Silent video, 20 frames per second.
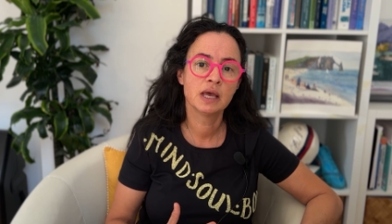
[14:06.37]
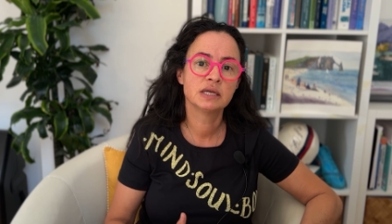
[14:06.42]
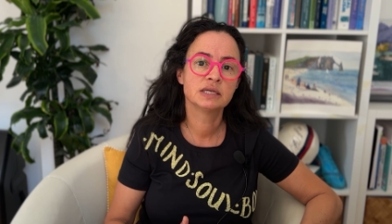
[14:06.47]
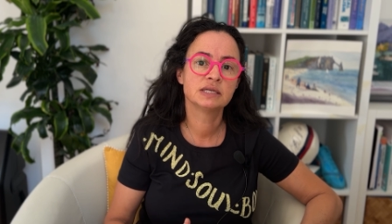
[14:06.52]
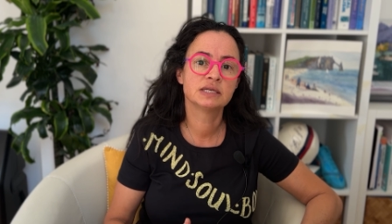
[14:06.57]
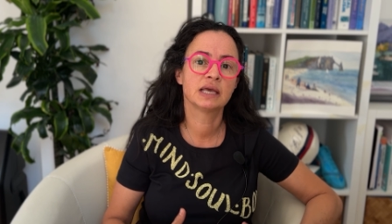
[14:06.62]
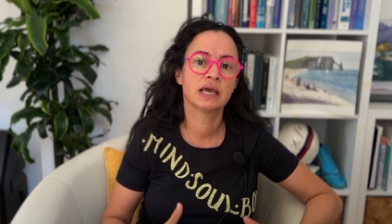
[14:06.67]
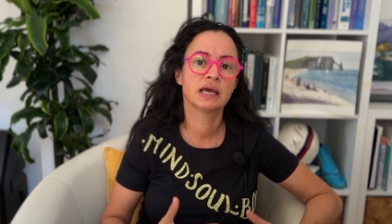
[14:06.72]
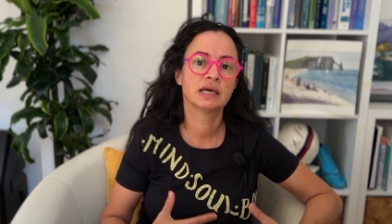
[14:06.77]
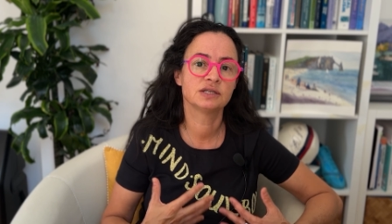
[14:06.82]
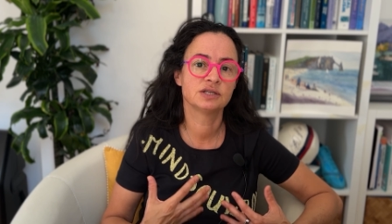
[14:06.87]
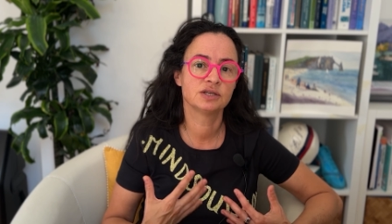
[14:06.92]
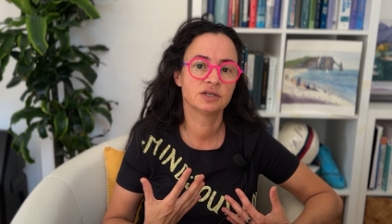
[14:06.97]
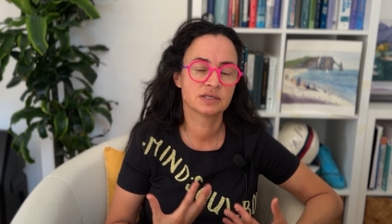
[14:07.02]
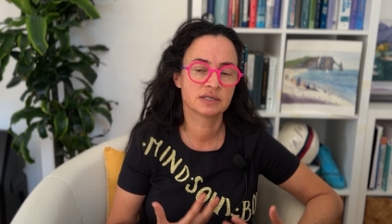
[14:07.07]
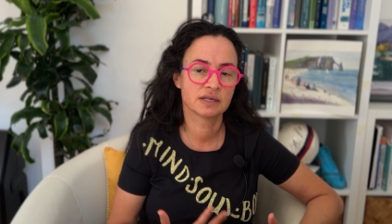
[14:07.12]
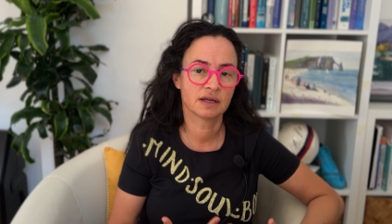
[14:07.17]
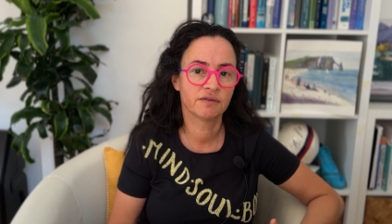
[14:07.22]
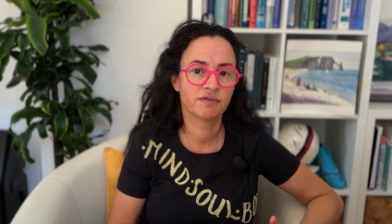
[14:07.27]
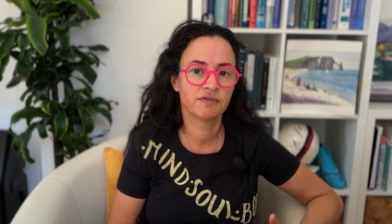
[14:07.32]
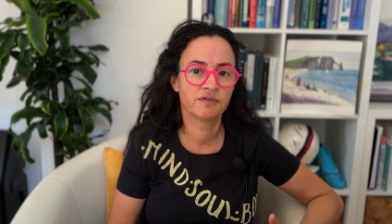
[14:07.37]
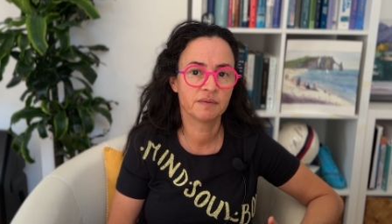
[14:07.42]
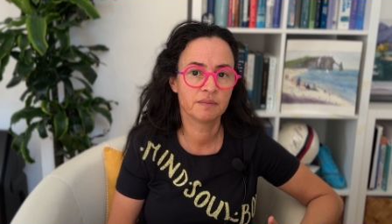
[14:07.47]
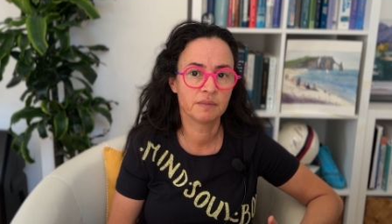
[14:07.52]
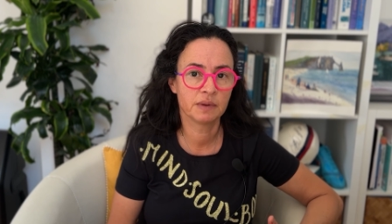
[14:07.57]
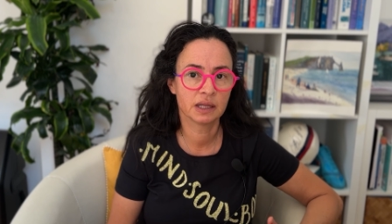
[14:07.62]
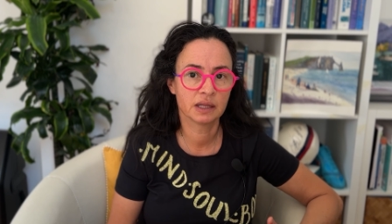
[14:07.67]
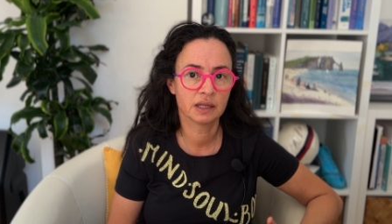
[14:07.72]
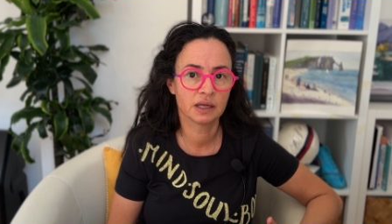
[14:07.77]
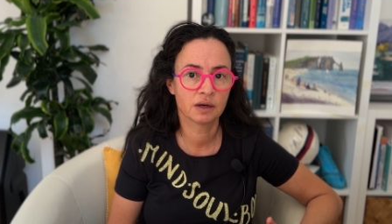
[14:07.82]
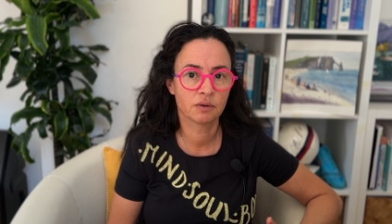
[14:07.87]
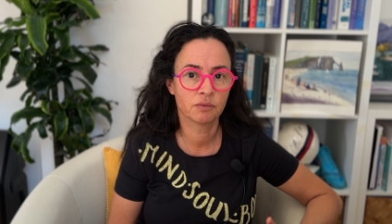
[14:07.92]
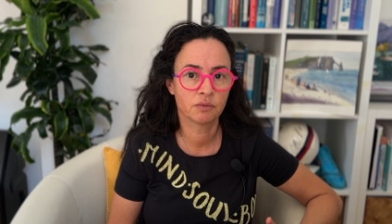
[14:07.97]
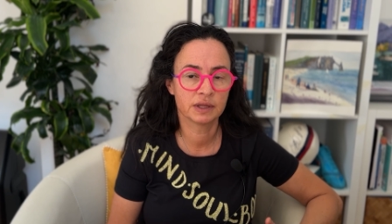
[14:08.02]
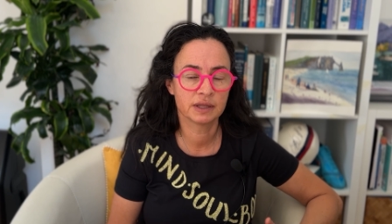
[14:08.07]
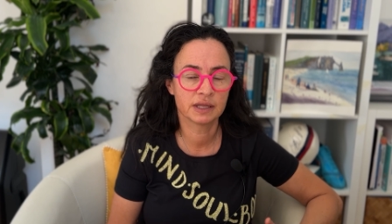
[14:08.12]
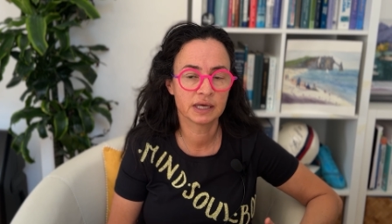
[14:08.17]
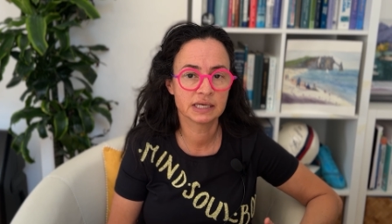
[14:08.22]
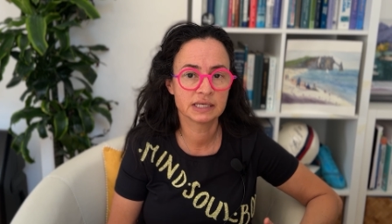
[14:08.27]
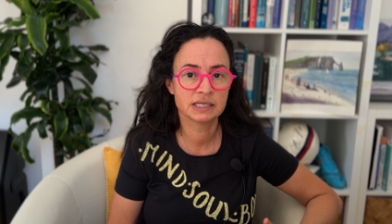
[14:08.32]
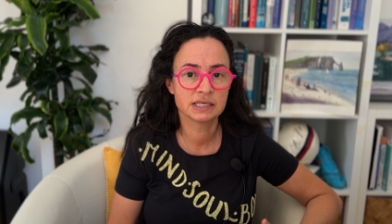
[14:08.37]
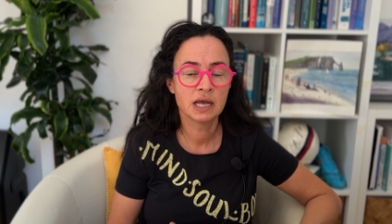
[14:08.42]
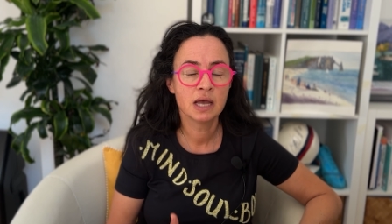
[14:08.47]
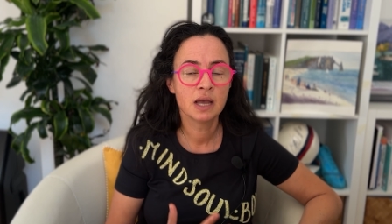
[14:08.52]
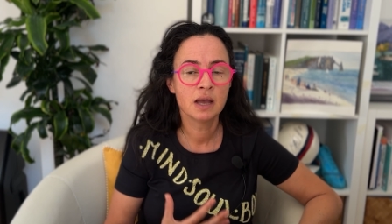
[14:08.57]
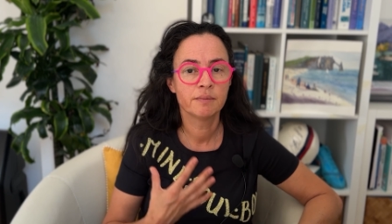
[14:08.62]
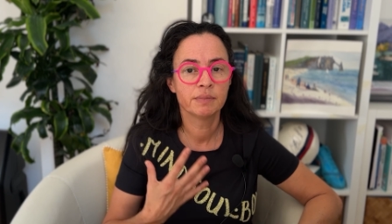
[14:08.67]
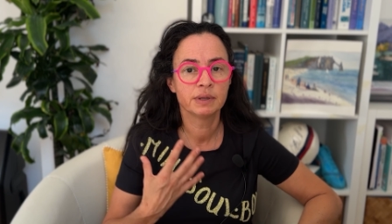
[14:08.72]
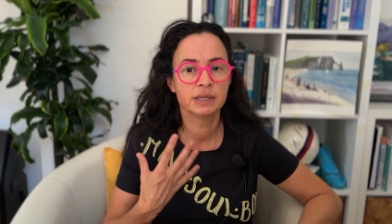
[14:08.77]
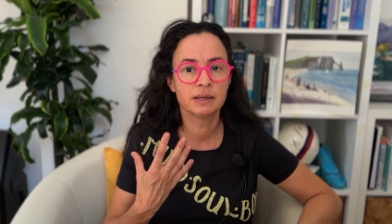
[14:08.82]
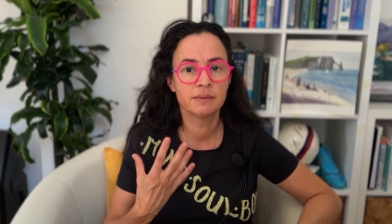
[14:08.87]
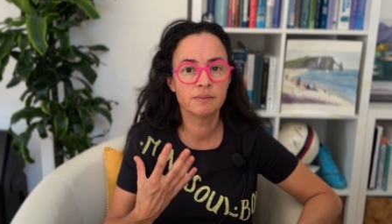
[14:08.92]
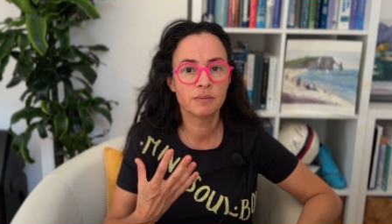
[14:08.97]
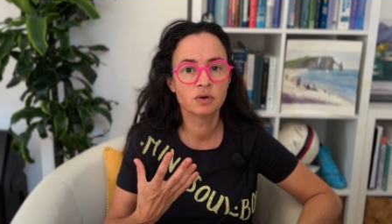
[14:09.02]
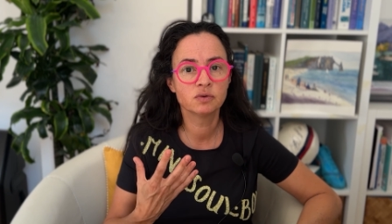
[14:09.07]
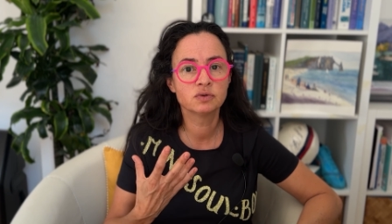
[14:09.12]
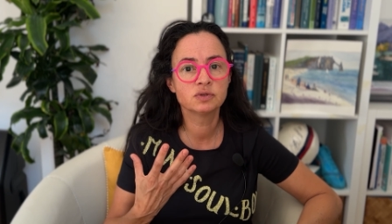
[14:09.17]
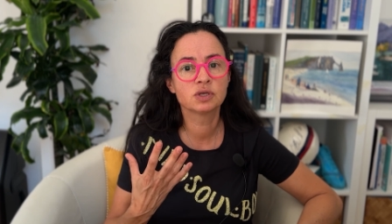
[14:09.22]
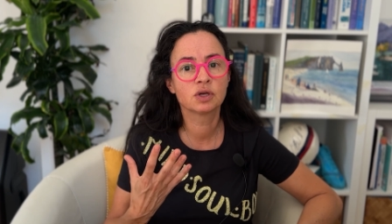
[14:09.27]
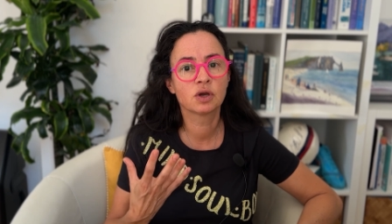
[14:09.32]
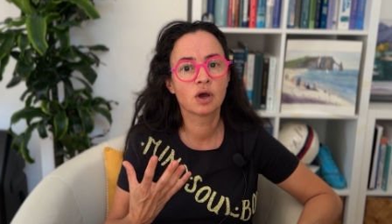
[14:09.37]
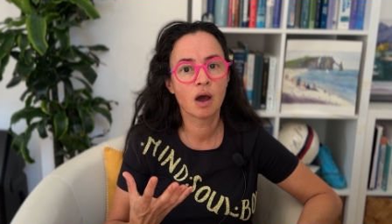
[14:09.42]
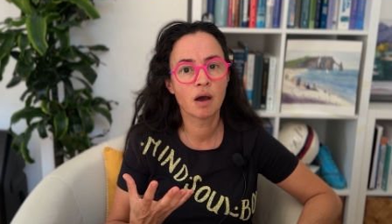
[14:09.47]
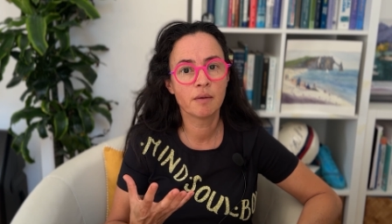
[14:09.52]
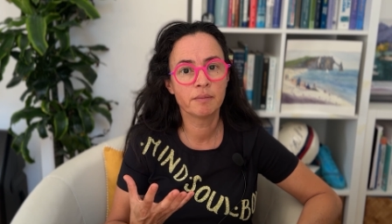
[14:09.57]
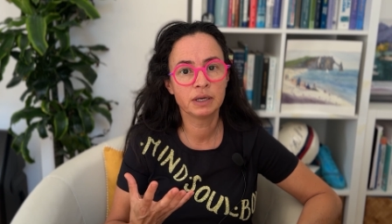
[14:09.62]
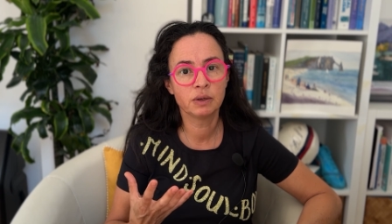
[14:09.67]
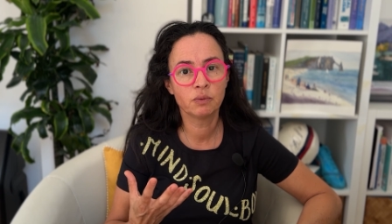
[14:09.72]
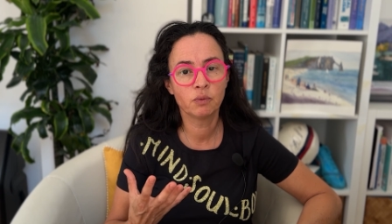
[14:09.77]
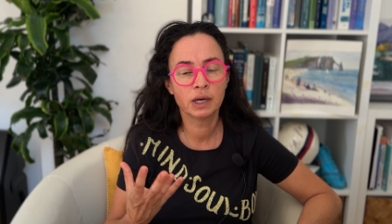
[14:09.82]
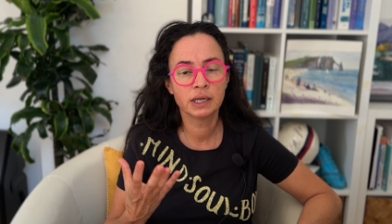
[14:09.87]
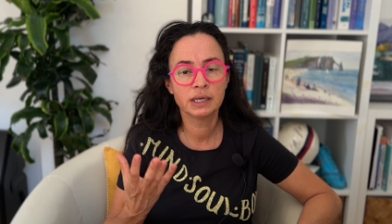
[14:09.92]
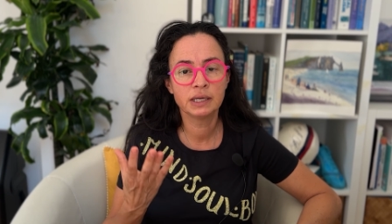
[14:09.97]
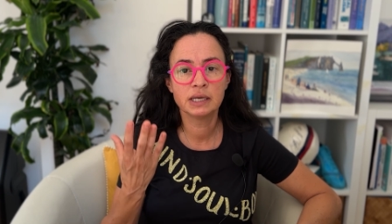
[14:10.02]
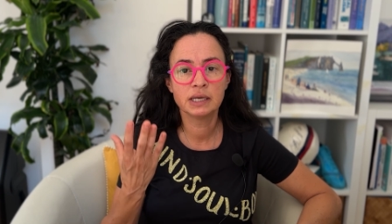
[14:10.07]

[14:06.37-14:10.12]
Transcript: to get yourself familiar with it. But the most common one